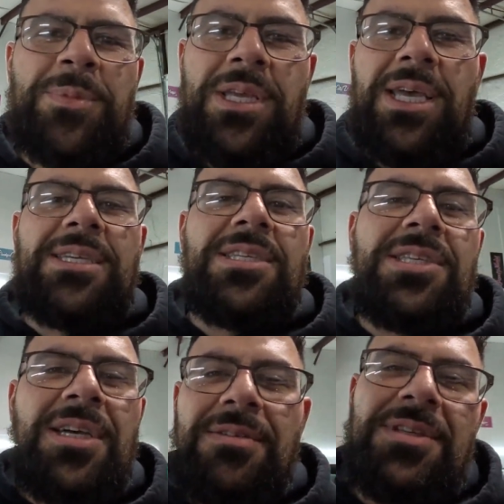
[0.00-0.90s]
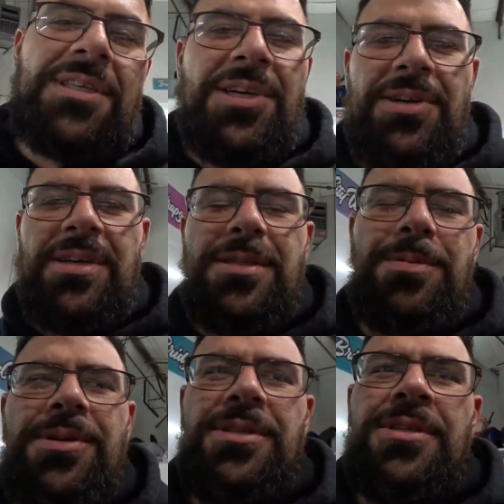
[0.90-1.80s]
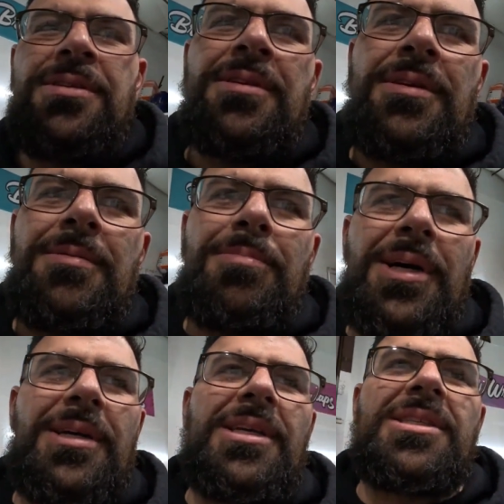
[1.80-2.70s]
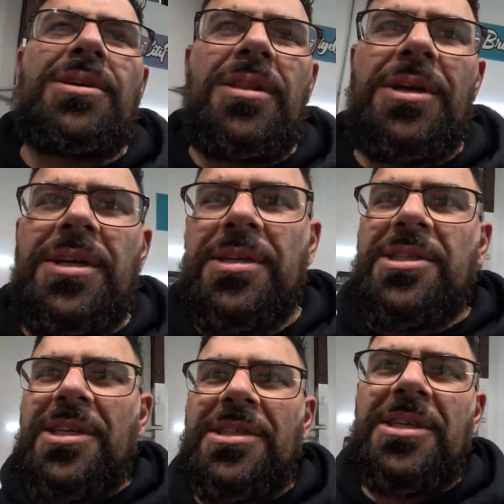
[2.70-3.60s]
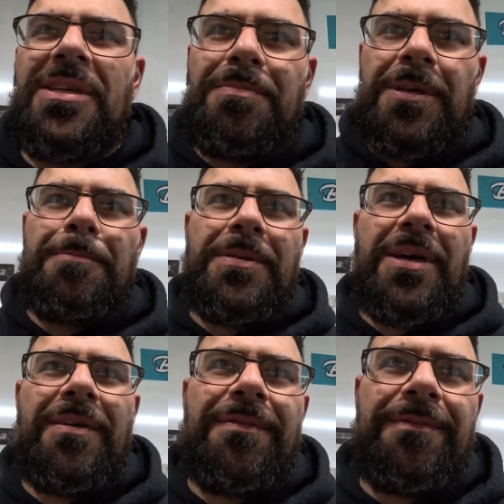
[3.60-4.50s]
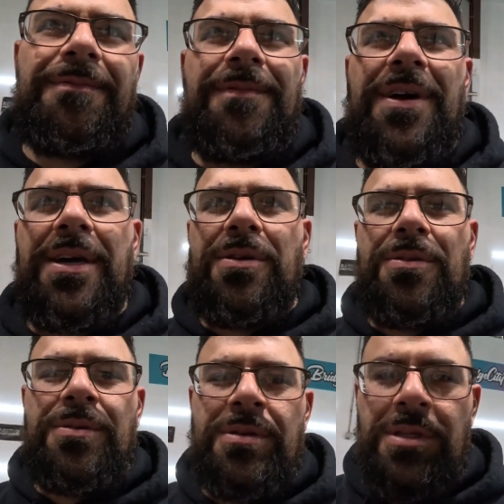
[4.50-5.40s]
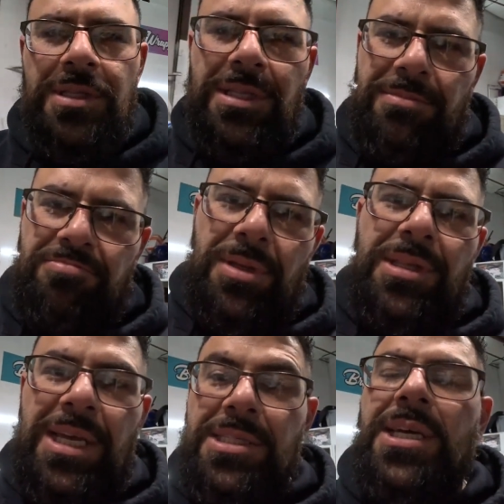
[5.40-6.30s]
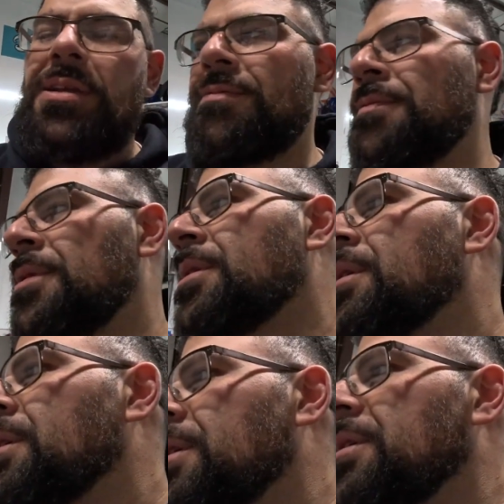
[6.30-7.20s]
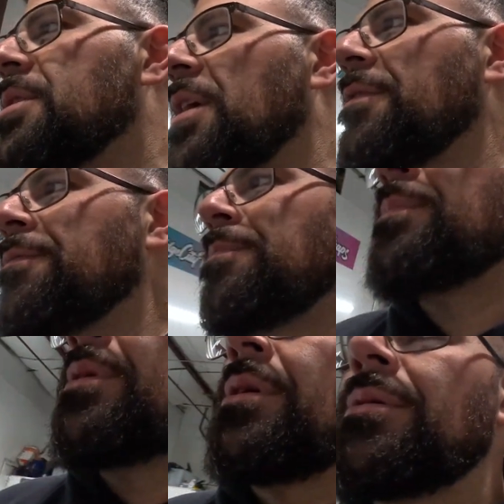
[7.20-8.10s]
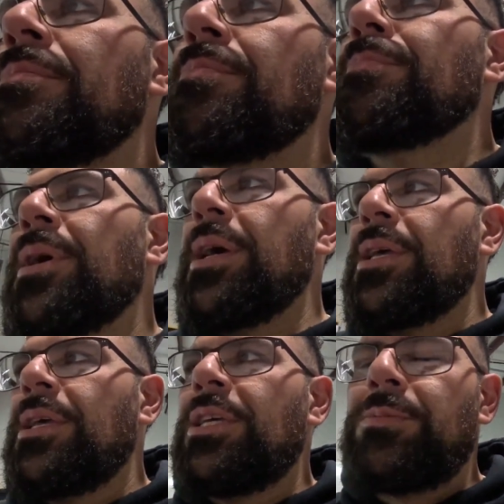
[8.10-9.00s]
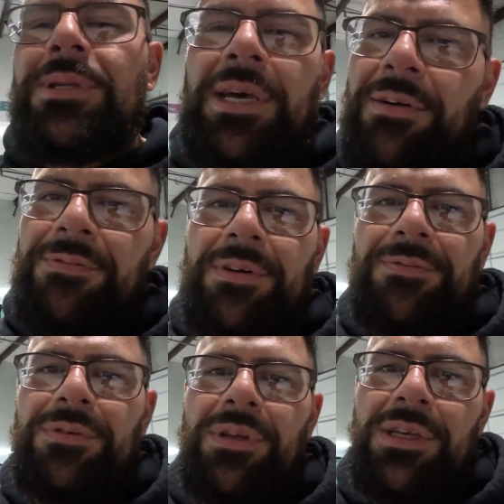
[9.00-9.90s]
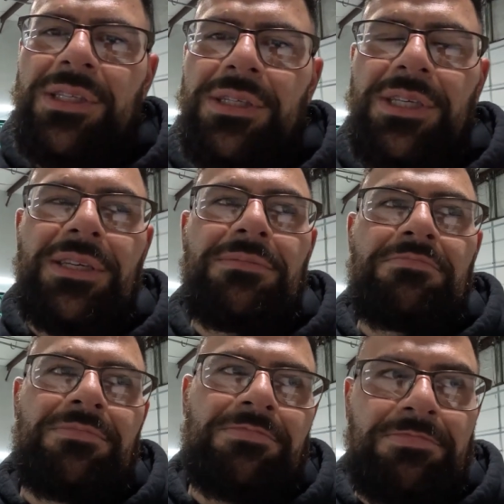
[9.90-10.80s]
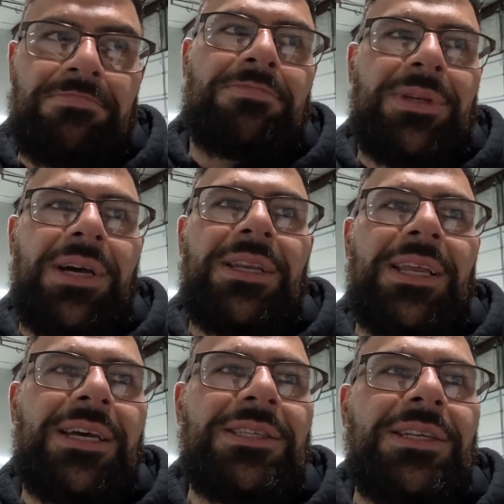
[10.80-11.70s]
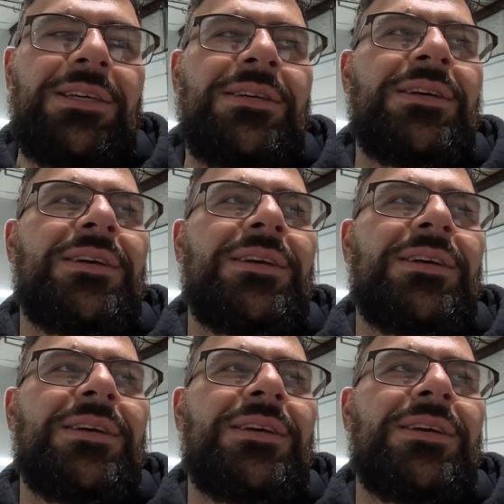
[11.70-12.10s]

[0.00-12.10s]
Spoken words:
he has a ton of detailing experience, but he's still learning tinting, PPF, vinyl, and that side of stuff. But he's been out for a few days because he got in an accident,